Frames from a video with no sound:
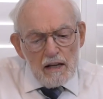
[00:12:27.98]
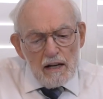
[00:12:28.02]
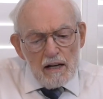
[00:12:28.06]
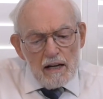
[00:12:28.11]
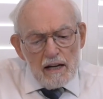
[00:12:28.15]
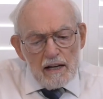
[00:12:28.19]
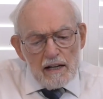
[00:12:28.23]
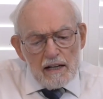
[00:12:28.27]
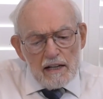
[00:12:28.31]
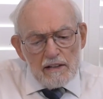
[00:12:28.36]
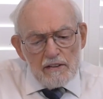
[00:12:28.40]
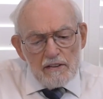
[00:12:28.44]

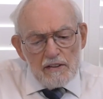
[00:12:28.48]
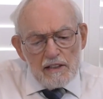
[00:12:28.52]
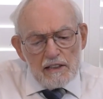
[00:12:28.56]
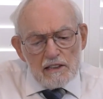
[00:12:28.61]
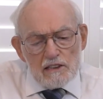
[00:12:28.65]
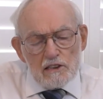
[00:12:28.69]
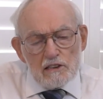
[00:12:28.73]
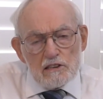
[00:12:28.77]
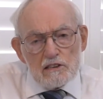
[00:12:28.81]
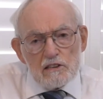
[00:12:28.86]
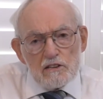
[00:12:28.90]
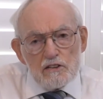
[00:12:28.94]
In
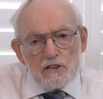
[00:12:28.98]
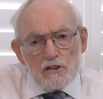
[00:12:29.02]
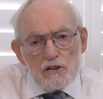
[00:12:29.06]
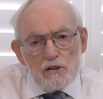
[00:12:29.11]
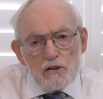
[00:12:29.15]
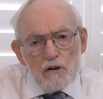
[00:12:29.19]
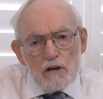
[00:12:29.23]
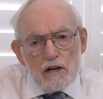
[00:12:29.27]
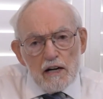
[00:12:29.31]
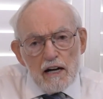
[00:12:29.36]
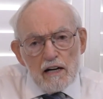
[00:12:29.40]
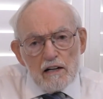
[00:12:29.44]
this,
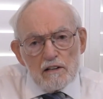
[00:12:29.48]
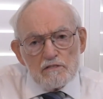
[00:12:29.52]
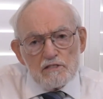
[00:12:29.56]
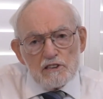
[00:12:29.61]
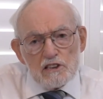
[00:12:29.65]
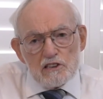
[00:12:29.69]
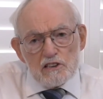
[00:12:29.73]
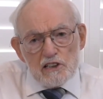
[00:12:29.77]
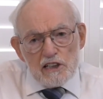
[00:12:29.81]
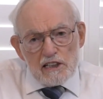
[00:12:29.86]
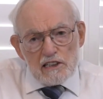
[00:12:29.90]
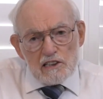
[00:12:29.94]
you have
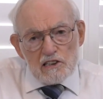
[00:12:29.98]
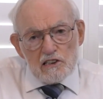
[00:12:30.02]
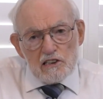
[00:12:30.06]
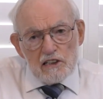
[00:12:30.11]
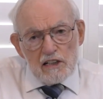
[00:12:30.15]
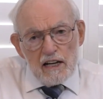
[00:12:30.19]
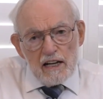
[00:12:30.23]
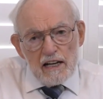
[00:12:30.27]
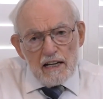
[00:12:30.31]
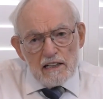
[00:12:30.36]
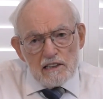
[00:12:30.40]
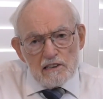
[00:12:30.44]
6
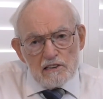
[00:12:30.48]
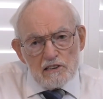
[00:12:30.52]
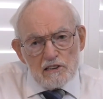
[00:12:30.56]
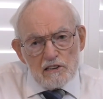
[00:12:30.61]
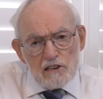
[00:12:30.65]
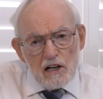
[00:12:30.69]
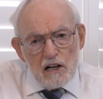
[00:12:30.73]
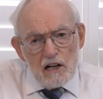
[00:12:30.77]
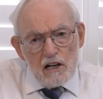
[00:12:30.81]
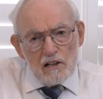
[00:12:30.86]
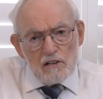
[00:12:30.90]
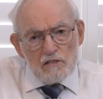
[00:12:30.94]
days
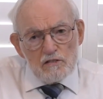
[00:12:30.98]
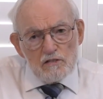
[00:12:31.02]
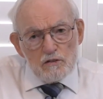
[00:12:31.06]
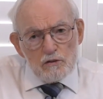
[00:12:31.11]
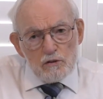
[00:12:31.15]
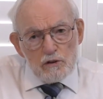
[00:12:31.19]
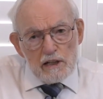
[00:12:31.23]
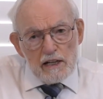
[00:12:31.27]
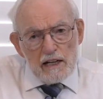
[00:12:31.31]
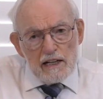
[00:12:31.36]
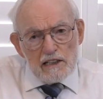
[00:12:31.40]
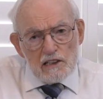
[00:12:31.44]
of
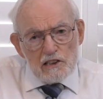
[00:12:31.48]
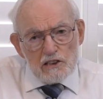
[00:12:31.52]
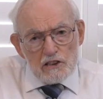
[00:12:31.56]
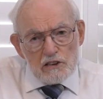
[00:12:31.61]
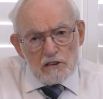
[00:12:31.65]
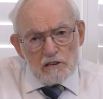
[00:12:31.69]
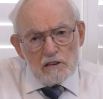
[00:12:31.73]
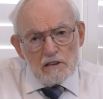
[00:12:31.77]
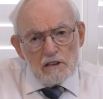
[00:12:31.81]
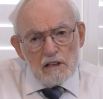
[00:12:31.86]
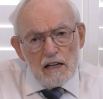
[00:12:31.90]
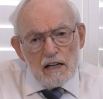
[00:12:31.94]

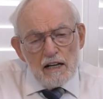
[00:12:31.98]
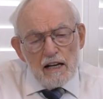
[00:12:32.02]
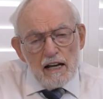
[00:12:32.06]
creation,